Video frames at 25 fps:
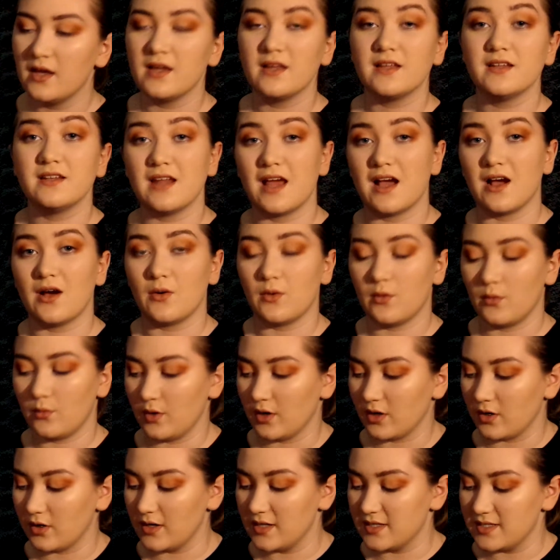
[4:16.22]
Now we're
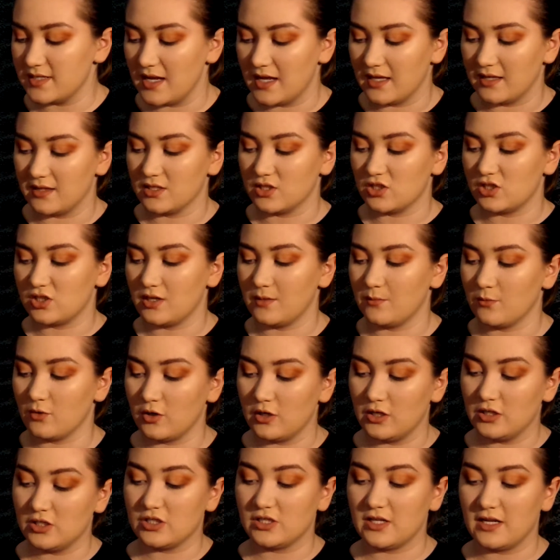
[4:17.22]
going to take the
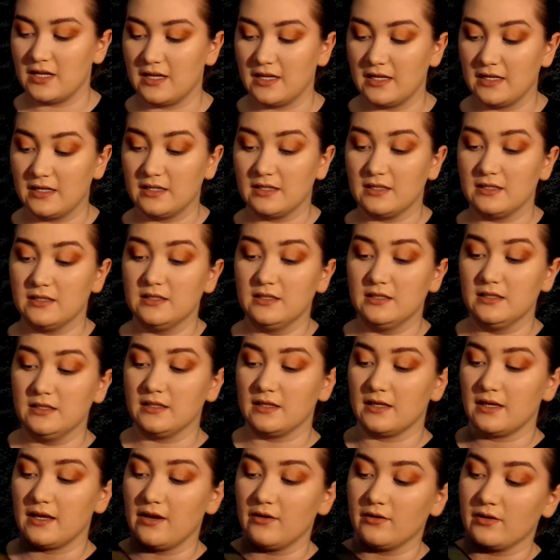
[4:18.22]
shimmery shade.
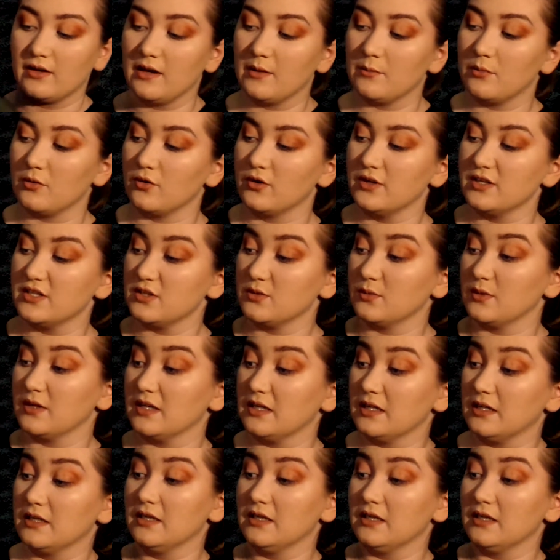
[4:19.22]
How can I point to it?